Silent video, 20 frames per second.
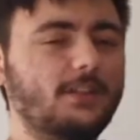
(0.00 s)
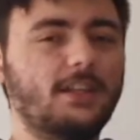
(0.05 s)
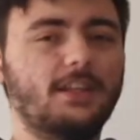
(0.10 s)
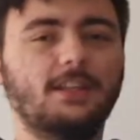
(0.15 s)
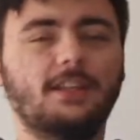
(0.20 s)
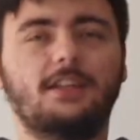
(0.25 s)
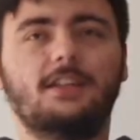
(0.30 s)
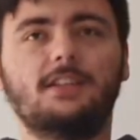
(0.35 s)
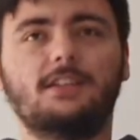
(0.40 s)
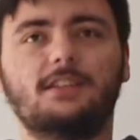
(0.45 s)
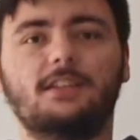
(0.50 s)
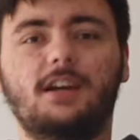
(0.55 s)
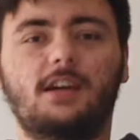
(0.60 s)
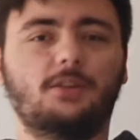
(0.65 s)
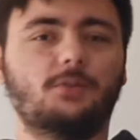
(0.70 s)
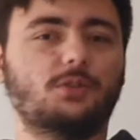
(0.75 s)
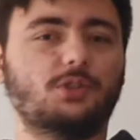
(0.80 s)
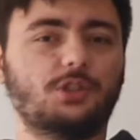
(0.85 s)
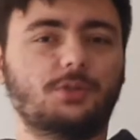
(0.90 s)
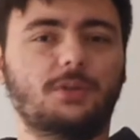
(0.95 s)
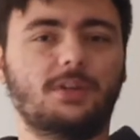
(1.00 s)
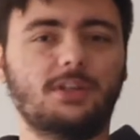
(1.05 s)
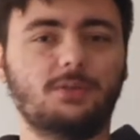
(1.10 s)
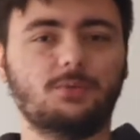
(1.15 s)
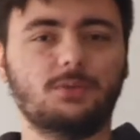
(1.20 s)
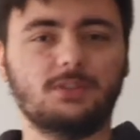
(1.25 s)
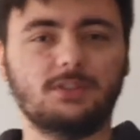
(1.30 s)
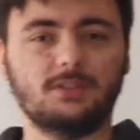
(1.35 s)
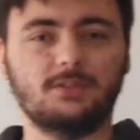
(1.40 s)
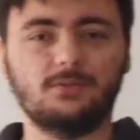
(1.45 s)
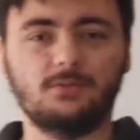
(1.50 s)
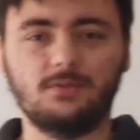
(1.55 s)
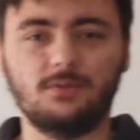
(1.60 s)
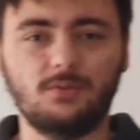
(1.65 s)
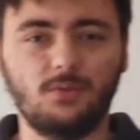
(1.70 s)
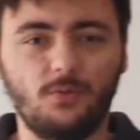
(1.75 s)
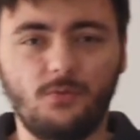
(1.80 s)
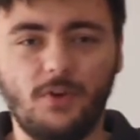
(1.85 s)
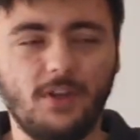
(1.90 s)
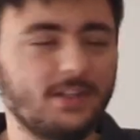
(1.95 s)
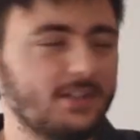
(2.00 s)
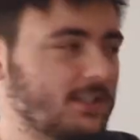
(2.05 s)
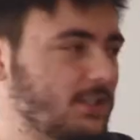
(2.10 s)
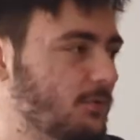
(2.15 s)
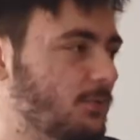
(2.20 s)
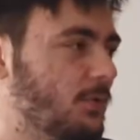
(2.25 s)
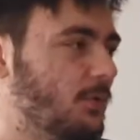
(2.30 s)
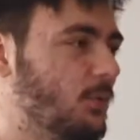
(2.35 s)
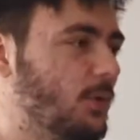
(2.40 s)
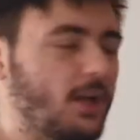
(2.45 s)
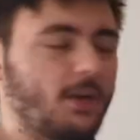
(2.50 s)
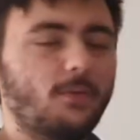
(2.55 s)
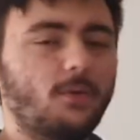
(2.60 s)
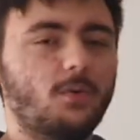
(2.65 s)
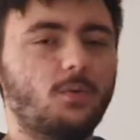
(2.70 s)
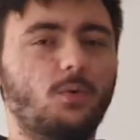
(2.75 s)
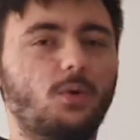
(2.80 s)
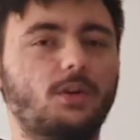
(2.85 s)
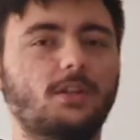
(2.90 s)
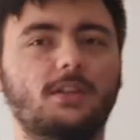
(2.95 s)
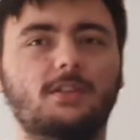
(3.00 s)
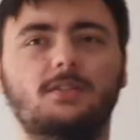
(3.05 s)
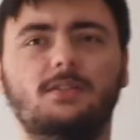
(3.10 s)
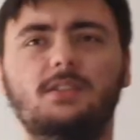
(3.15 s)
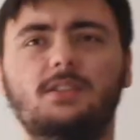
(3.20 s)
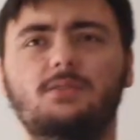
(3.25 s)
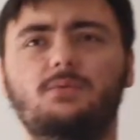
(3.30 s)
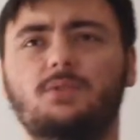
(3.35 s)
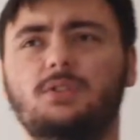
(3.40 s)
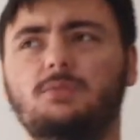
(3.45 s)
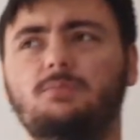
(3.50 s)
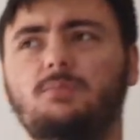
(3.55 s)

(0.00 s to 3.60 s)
that it kind of showed, it was offensive or whatever word, it was